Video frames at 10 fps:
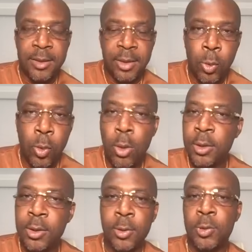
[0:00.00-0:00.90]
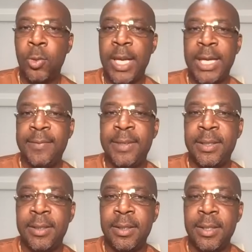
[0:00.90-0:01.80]
toward those
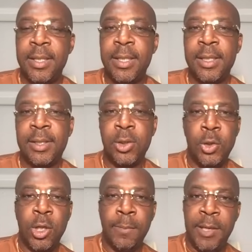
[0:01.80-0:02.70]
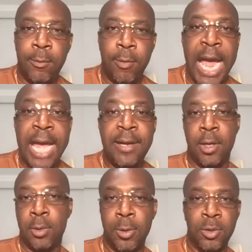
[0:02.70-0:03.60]
waves so you can be riding
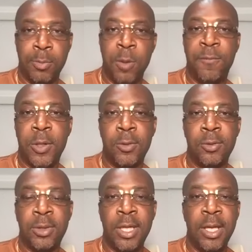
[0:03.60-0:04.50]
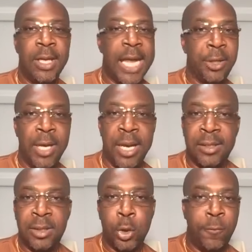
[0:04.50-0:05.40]
on those mofos like you got a
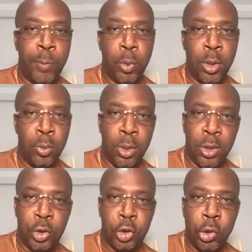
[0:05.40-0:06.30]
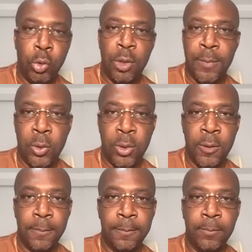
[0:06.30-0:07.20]
surfboard with a trolling motor.
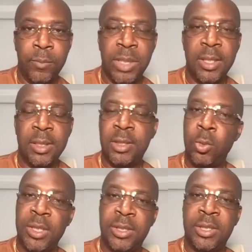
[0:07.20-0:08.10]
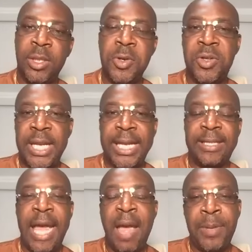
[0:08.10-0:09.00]
So when certain
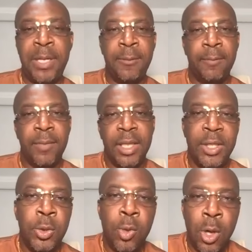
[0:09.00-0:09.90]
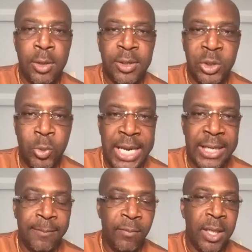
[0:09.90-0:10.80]
things happen, you aren't
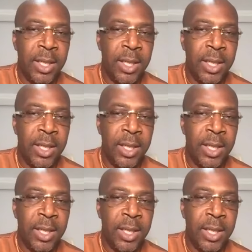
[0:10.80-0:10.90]
sweating.